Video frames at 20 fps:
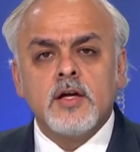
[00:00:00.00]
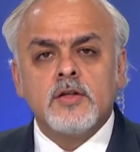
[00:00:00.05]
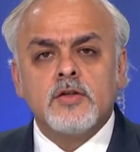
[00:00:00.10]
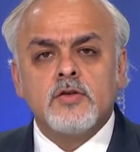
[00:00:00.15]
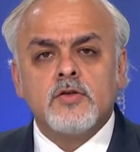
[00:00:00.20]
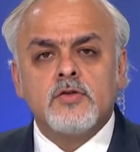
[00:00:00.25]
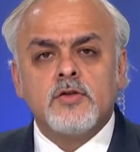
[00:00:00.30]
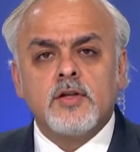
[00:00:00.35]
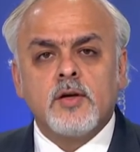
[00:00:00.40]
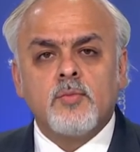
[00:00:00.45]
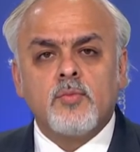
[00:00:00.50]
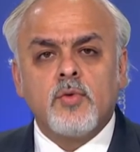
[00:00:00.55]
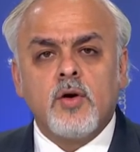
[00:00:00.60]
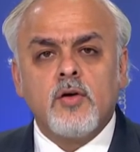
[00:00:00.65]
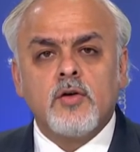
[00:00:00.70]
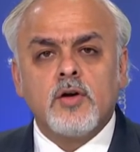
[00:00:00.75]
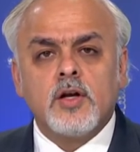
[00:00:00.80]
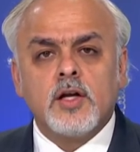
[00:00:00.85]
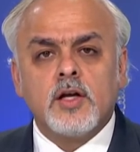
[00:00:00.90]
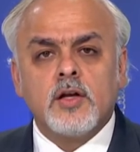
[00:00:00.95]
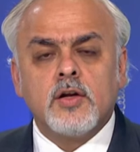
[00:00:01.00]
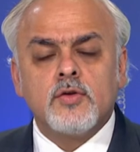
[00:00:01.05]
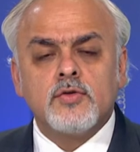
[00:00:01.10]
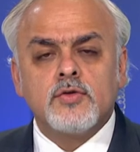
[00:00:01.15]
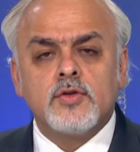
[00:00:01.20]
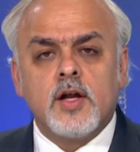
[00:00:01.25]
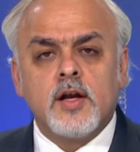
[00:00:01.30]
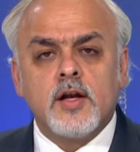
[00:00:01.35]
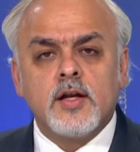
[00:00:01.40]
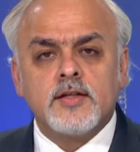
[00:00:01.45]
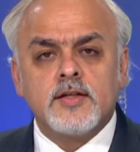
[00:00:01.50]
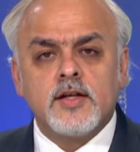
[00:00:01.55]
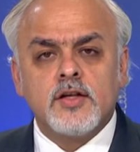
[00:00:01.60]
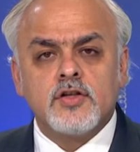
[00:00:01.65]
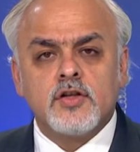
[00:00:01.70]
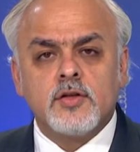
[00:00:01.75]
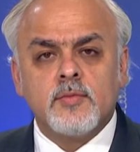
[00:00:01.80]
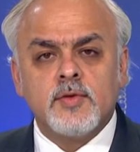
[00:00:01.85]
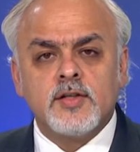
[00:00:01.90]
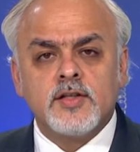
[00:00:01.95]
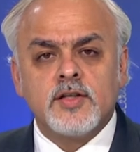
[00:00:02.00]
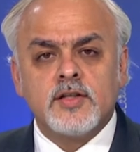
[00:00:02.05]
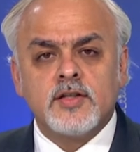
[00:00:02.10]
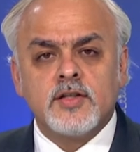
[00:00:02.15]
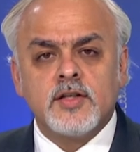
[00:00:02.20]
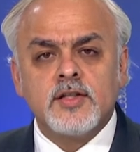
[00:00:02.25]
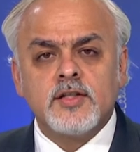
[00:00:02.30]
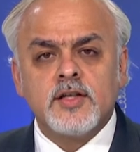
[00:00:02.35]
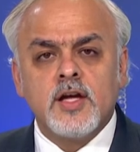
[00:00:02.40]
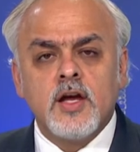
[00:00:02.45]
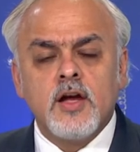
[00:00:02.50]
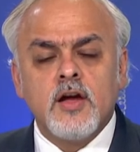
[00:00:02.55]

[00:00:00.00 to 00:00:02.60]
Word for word: to temporarily close non-essential businesses